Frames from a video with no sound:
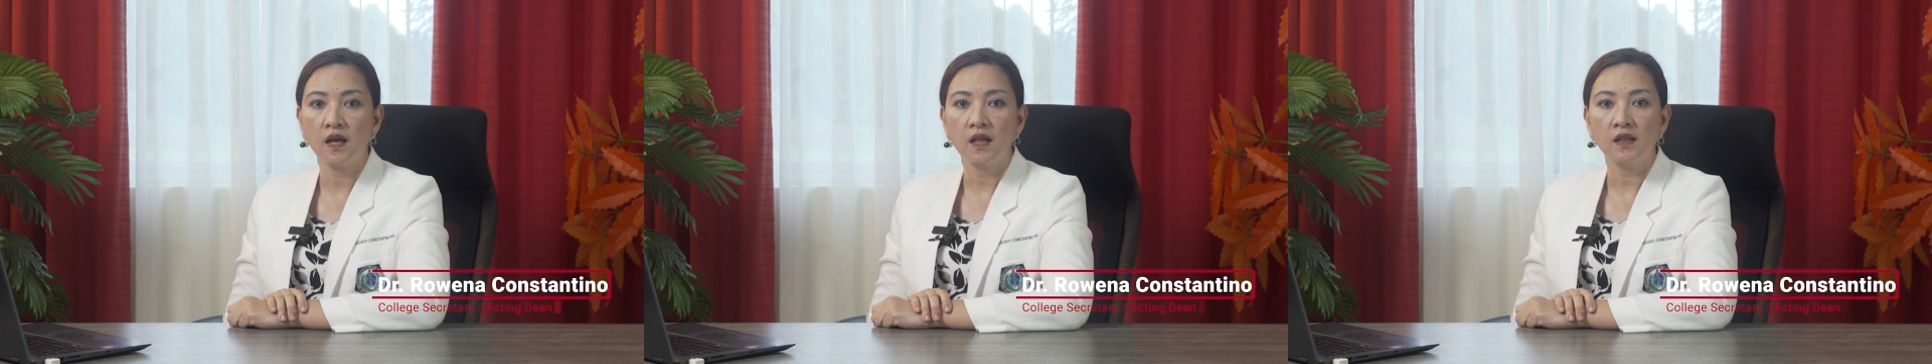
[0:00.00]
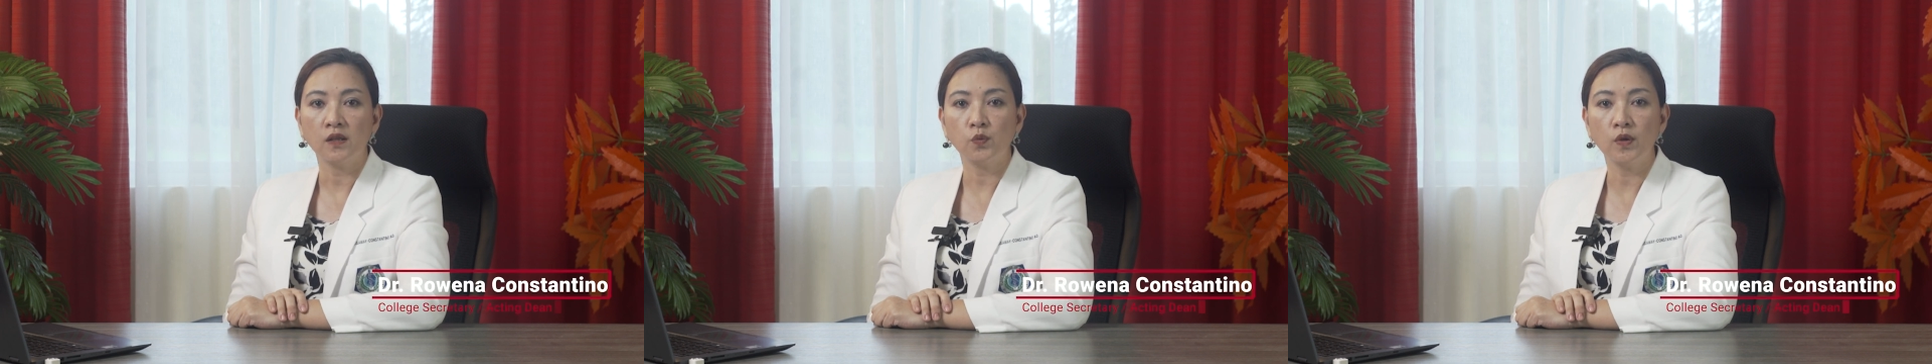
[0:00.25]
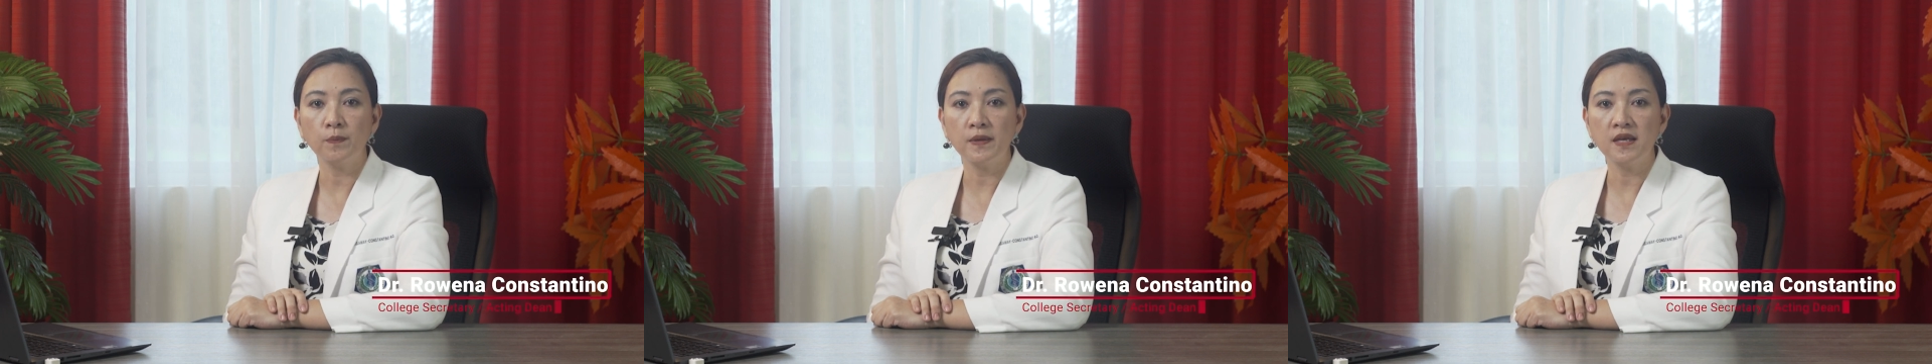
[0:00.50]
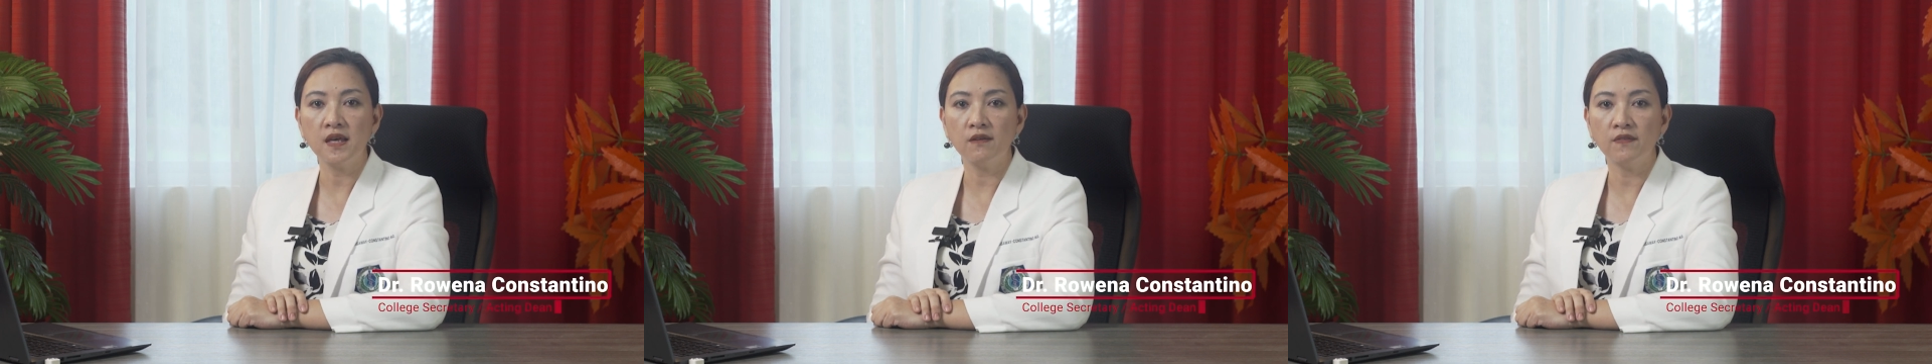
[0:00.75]
that will be
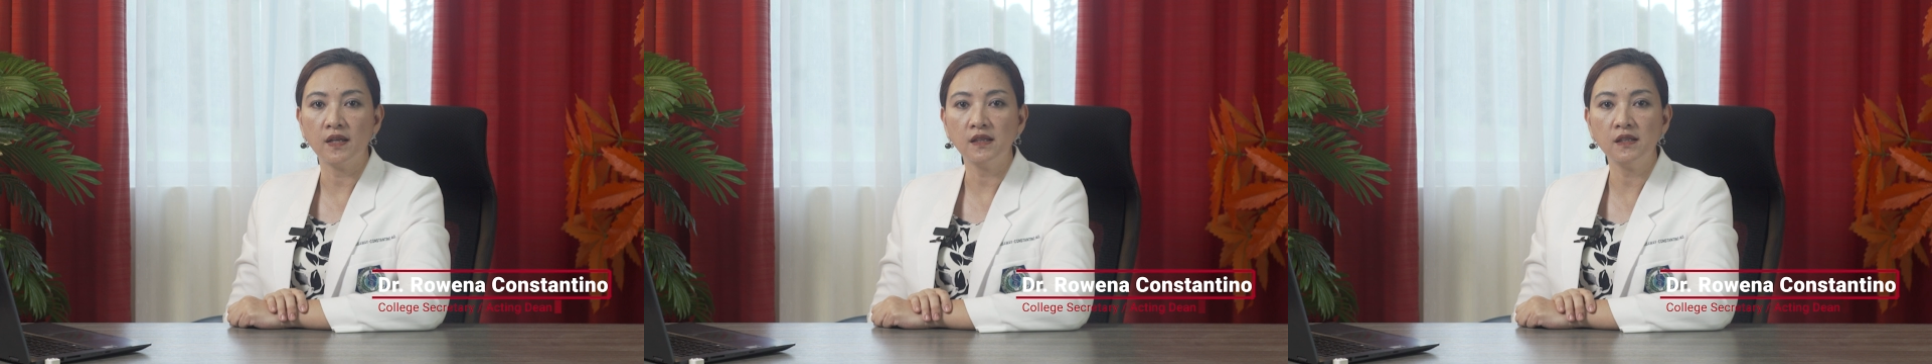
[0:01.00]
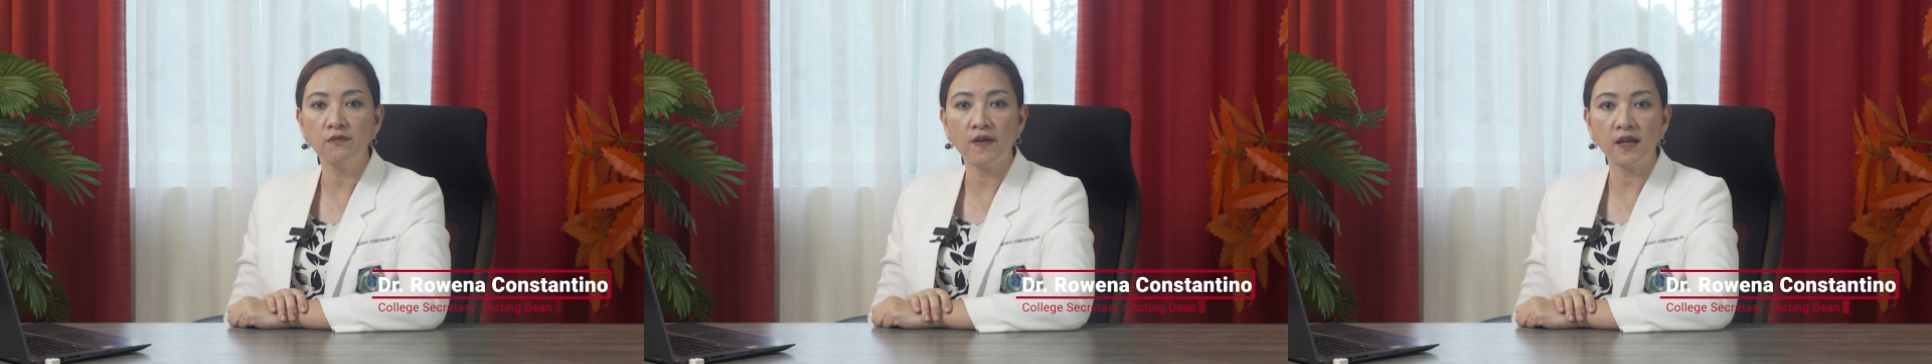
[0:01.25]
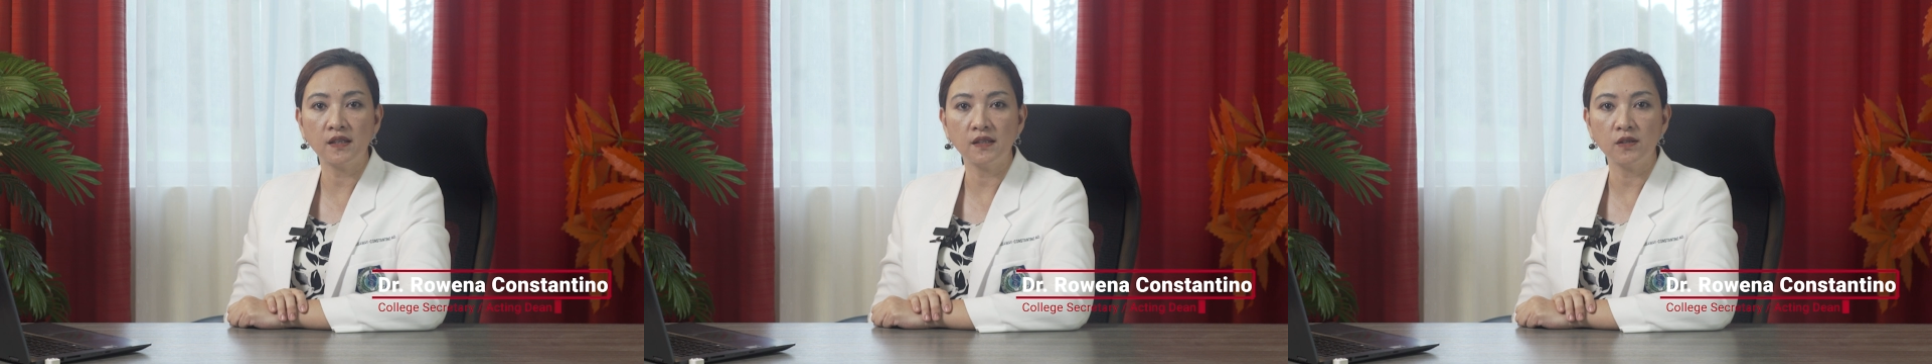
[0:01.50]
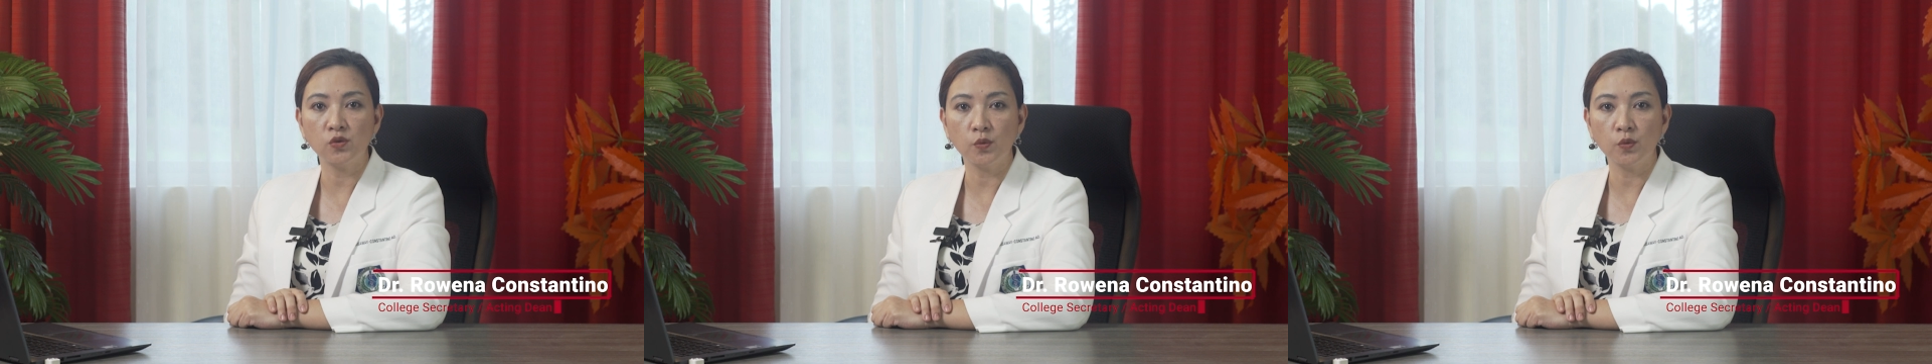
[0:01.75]
given, divided into